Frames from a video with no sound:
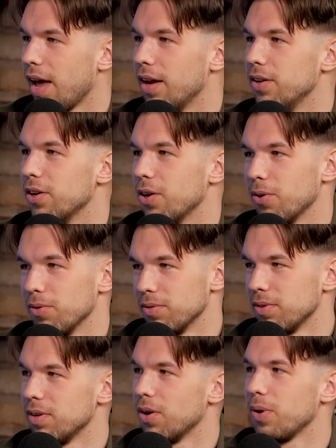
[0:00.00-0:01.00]
and, you
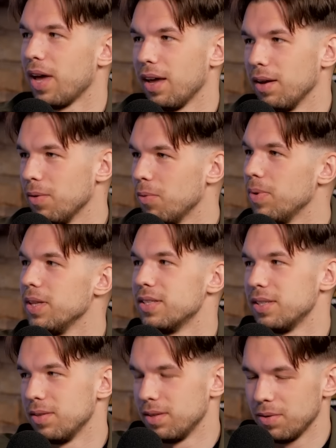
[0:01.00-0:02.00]
know, okay, we
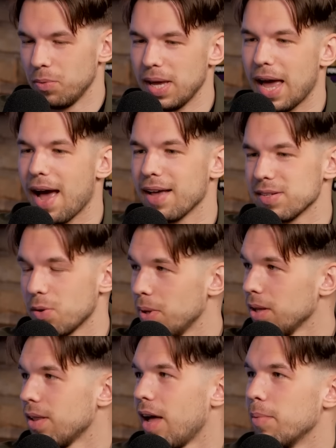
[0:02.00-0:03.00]
ask
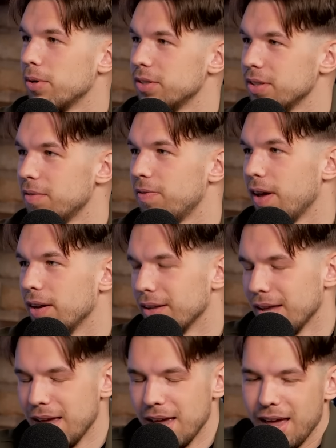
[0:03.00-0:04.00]
Will Clyburn to defend.
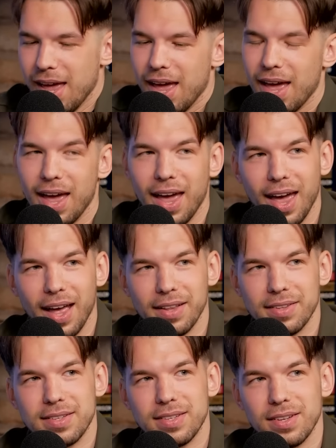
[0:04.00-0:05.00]

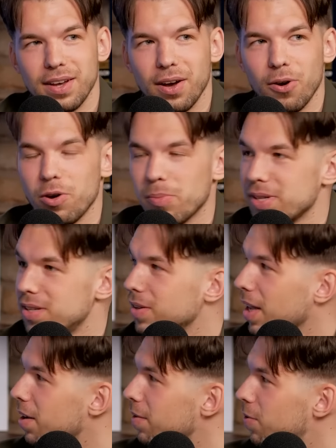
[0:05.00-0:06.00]
And Odomus, you can,